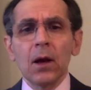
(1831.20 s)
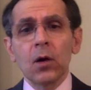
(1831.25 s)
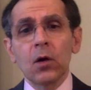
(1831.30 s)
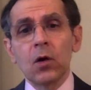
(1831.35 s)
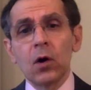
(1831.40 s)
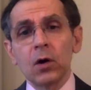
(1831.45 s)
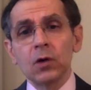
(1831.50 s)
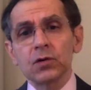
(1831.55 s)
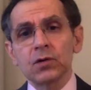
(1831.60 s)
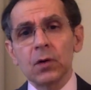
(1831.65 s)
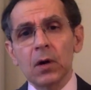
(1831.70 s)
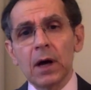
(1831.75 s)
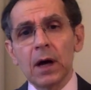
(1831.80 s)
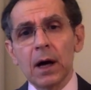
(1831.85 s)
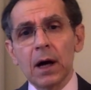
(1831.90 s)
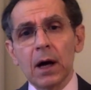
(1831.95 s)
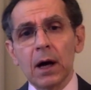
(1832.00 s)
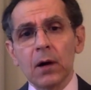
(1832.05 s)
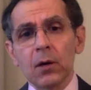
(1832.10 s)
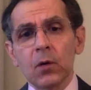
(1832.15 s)
con
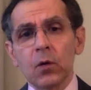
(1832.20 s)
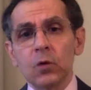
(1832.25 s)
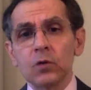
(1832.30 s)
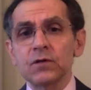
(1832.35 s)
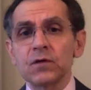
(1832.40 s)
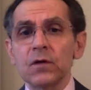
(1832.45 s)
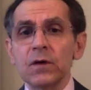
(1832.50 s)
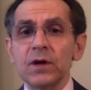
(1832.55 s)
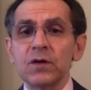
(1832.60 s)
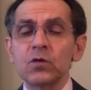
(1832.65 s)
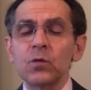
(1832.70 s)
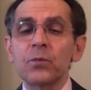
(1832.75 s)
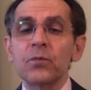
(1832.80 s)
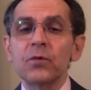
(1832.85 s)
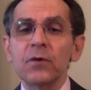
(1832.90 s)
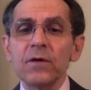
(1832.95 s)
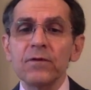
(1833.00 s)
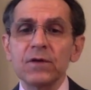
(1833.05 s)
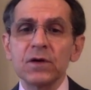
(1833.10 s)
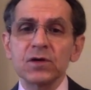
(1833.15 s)
uh, contrary to
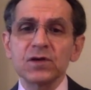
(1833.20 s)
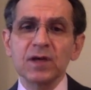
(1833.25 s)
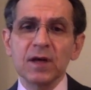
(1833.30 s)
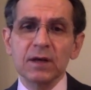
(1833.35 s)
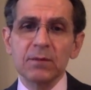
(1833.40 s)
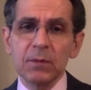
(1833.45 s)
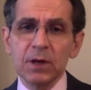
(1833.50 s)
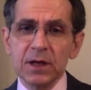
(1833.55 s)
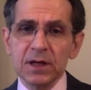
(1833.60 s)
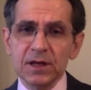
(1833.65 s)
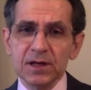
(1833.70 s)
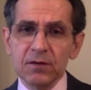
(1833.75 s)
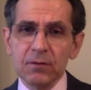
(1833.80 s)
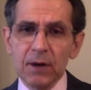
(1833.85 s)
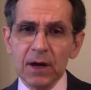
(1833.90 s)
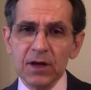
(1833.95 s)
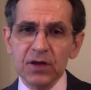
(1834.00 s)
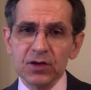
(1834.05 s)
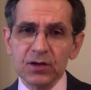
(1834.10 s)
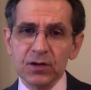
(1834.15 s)
previous
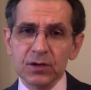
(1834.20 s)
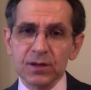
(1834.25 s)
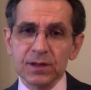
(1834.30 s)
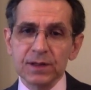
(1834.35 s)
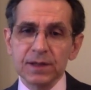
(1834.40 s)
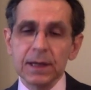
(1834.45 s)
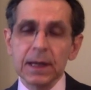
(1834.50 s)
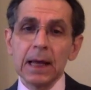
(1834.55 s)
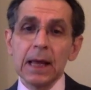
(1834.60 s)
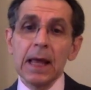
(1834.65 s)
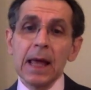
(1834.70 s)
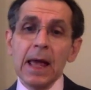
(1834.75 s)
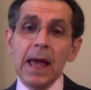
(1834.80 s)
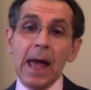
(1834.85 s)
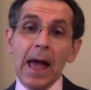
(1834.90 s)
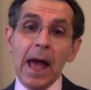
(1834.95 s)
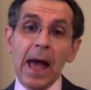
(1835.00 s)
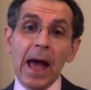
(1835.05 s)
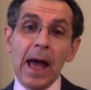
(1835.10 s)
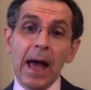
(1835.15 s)
administrations.
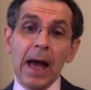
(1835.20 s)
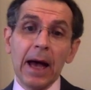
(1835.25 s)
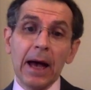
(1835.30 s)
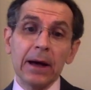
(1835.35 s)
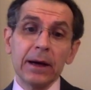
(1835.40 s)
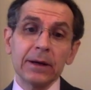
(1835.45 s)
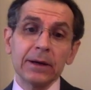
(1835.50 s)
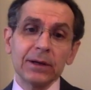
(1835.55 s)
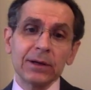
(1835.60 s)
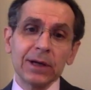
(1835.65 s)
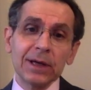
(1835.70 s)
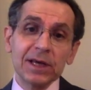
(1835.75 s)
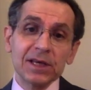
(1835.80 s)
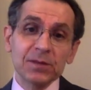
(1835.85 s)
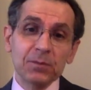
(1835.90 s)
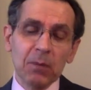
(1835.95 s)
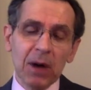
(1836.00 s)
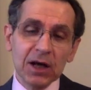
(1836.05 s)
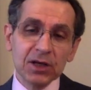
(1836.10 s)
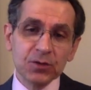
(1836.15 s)
Uh, uh,
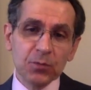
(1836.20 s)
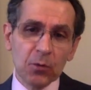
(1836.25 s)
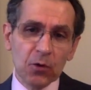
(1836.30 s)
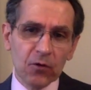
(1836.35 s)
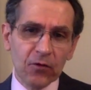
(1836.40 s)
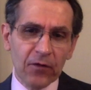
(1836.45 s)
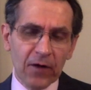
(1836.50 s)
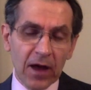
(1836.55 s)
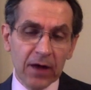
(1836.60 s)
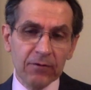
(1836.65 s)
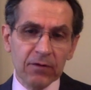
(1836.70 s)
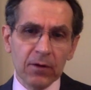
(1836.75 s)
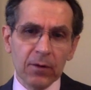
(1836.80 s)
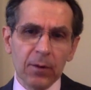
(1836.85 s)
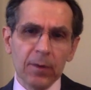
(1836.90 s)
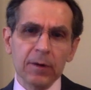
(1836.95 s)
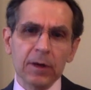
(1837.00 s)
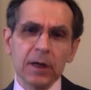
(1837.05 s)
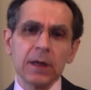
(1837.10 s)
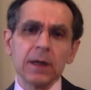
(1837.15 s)
he's much more
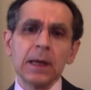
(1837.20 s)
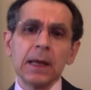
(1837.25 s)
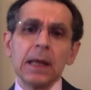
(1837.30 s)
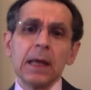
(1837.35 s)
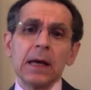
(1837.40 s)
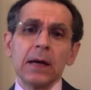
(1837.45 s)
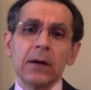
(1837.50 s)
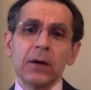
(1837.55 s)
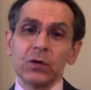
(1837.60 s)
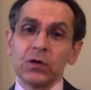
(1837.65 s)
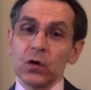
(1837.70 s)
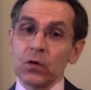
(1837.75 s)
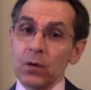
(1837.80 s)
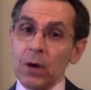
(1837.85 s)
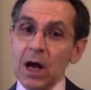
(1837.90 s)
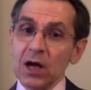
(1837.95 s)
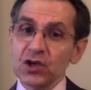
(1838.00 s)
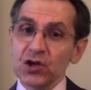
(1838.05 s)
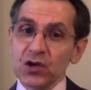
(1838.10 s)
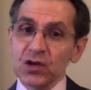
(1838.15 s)
favorable. Uh, the
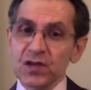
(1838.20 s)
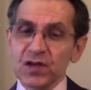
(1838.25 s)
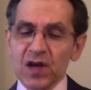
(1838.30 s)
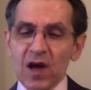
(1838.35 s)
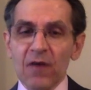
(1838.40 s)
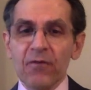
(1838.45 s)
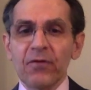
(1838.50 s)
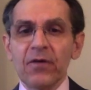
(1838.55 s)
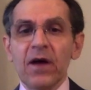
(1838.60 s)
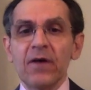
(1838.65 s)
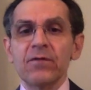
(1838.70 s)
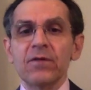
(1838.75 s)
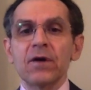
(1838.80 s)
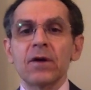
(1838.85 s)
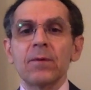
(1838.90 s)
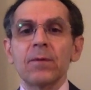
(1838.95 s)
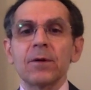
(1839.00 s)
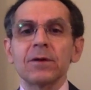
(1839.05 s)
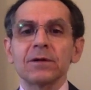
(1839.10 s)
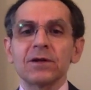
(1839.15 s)
Russians are
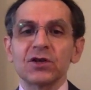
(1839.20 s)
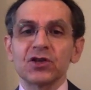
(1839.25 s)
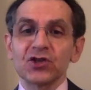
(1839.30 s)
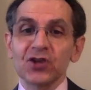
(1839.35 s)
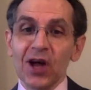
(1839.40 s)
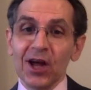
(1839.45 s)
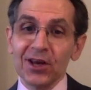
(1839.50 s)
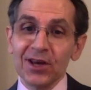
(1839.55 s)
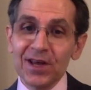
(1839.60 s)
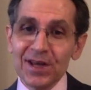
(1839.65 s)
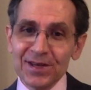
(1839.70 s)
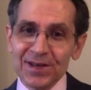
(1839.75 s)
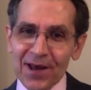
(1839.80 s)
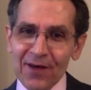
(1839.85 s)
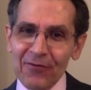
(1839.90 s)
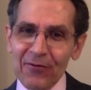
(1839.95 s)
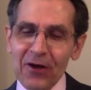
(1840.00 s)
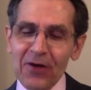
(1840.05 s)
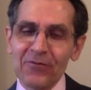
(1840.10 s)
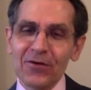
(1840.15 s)
favorable, the Chinese
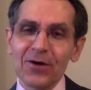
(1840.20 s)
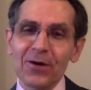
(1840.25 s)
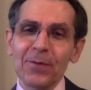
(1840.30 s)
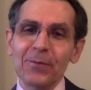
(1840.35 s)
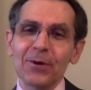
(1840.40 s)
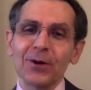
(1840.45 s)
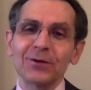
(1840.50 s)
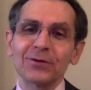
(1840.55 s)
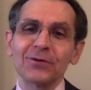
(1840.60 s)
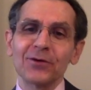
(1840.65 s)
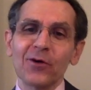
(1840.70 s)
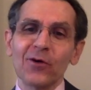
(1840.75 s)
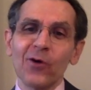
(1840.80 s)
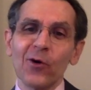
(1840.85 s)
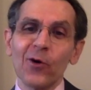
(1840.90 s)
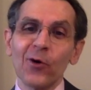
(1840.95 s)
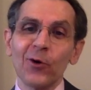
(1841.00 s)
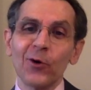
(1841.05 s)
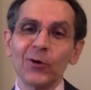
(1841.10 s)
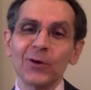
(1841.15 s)
are favorable to
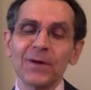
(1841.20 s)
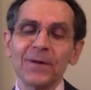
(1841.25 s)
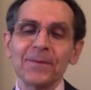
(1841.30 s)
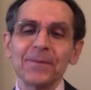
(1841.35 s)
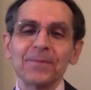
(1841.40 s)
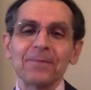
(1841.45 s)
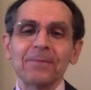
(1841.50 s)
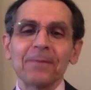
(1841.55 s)
gold,